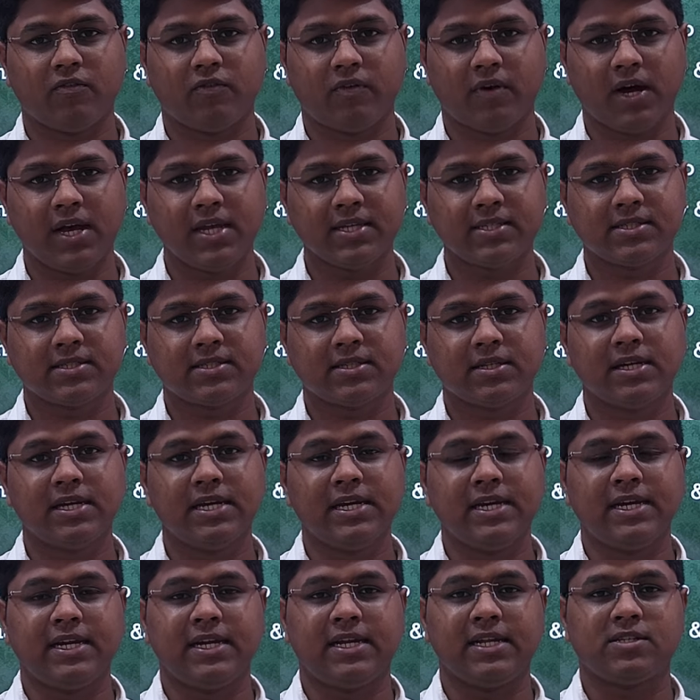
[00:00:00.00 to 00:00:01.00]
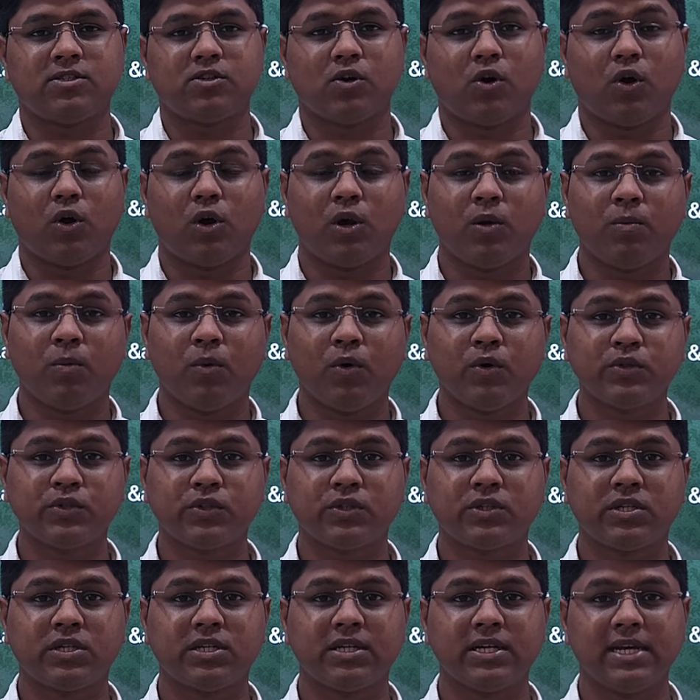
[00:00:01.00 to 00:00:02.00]
First, it is
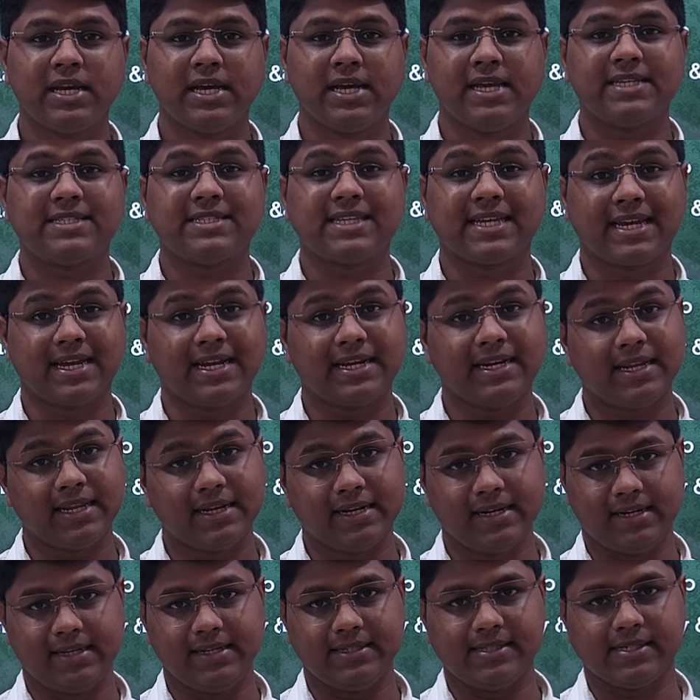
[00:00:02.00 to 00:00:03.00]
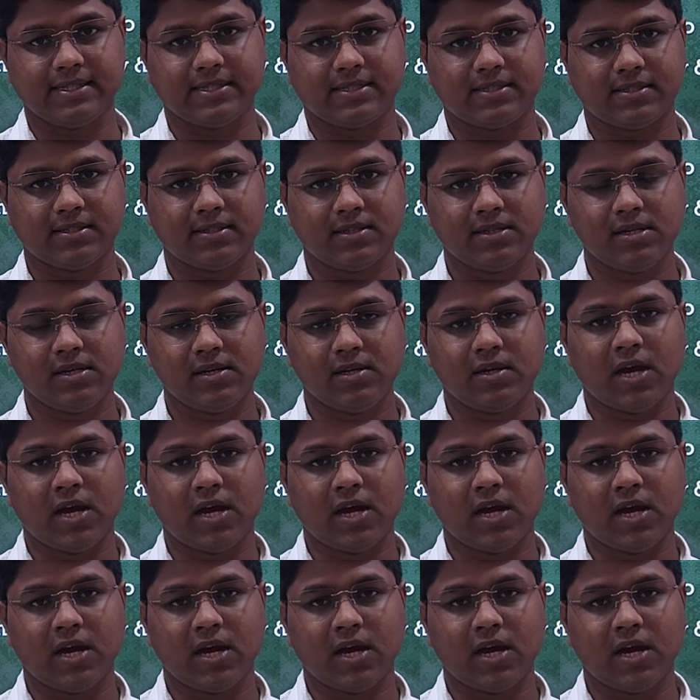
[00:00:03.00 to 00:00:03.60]
almost a secondary disease.